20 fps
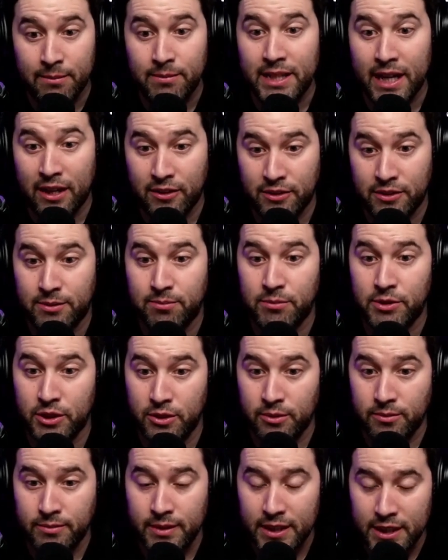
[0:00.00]
tells him
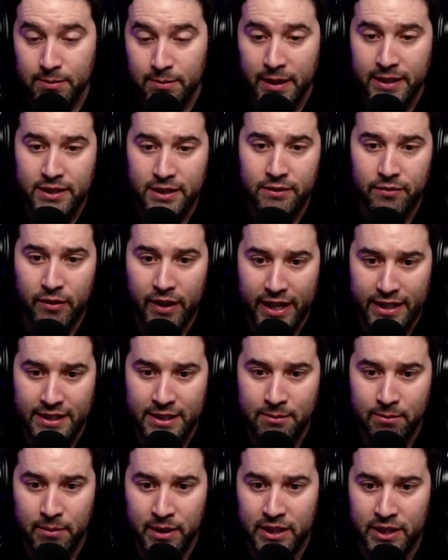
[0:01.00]
to, especially for
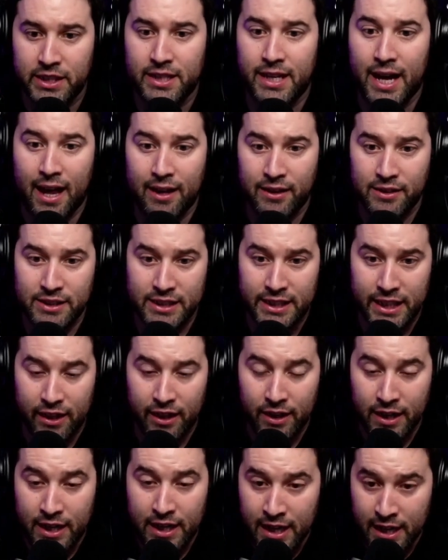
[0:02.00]
$18 million a
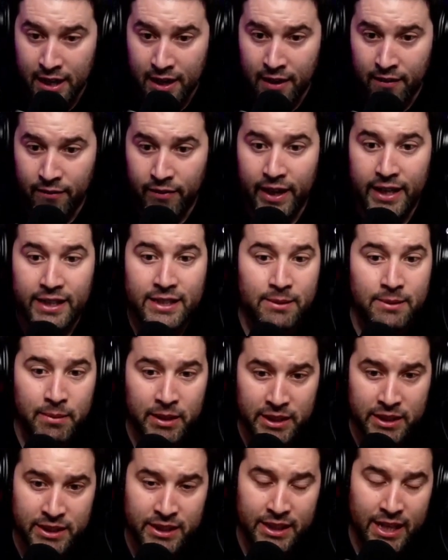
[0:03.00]
year. For $18
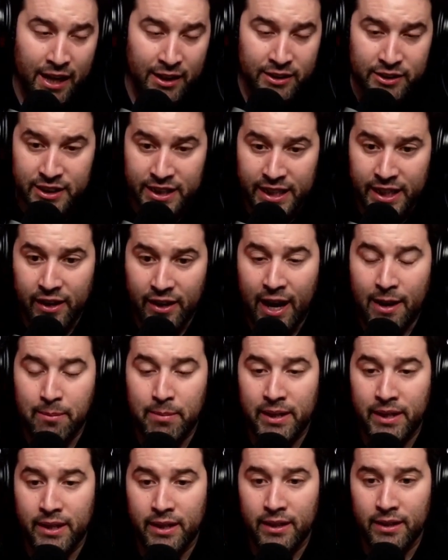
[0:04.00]
million a year, I'd
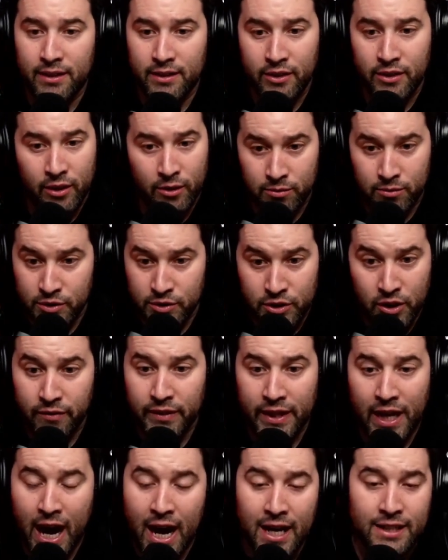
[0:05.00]
be,
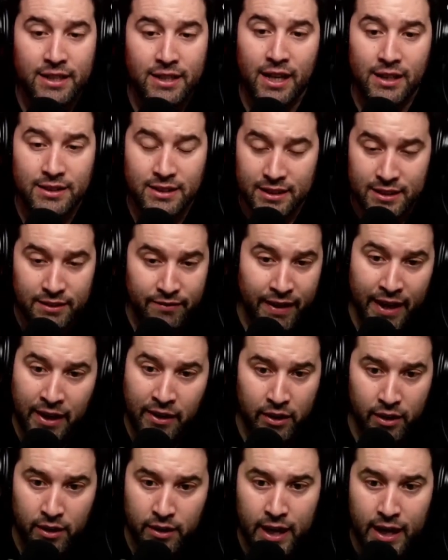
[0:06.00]
serving hot dogs as a
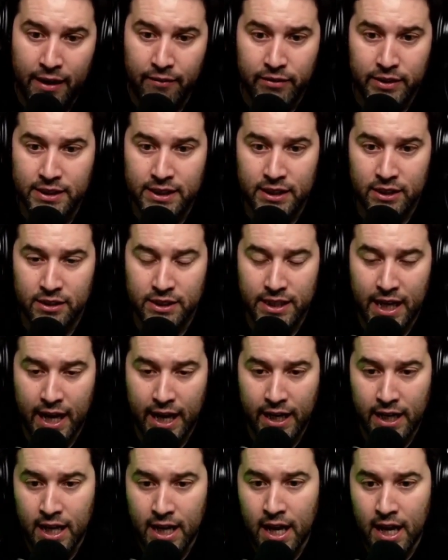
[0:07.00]
vendor every single
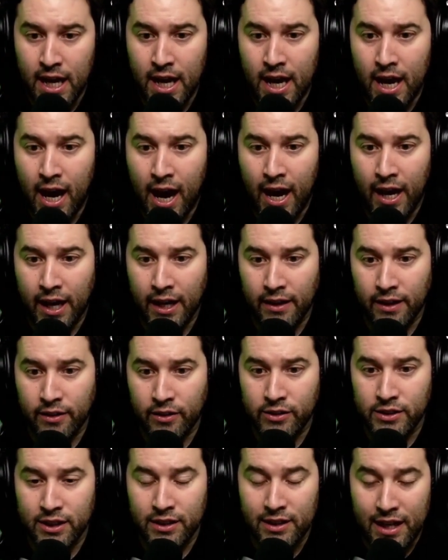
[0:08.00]
day.
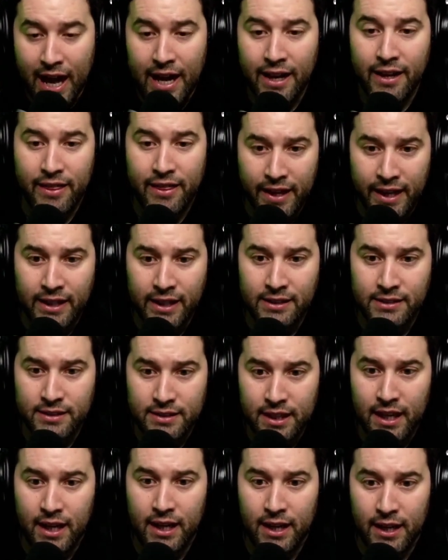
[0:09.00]
There's a lot of things
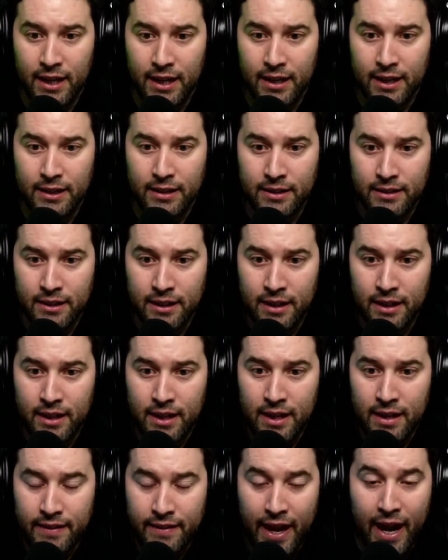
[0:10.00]
that
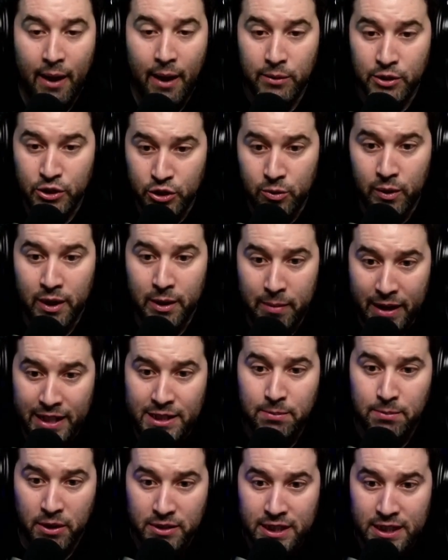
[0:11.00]
I would do on a
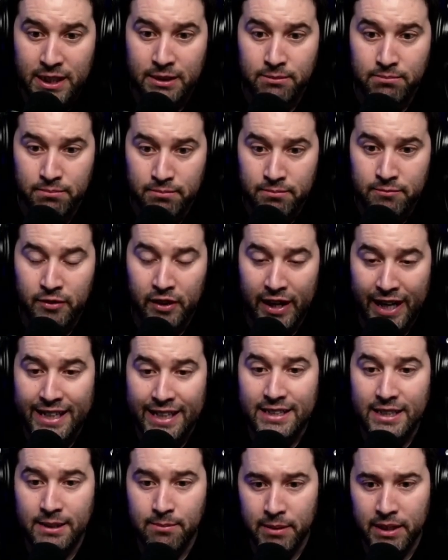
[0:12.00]
baseball team for
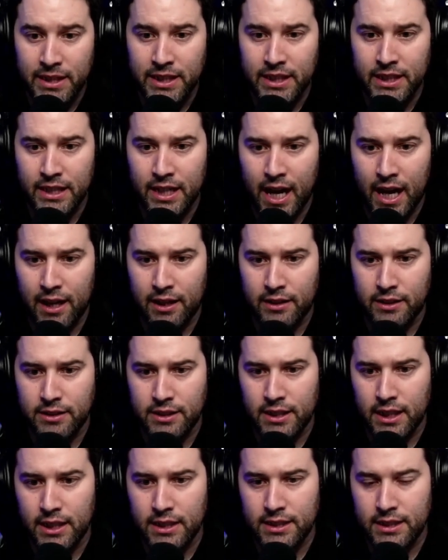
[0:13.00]
$18 million.
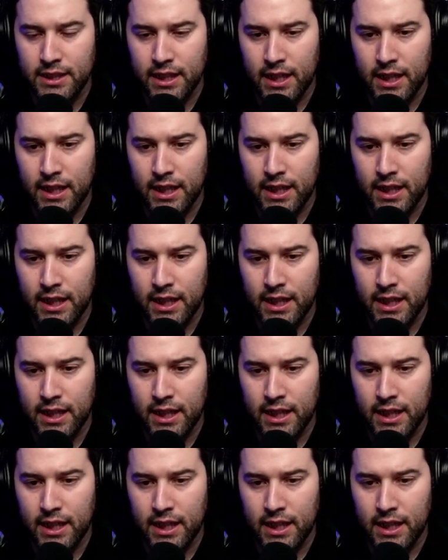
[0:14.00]
That's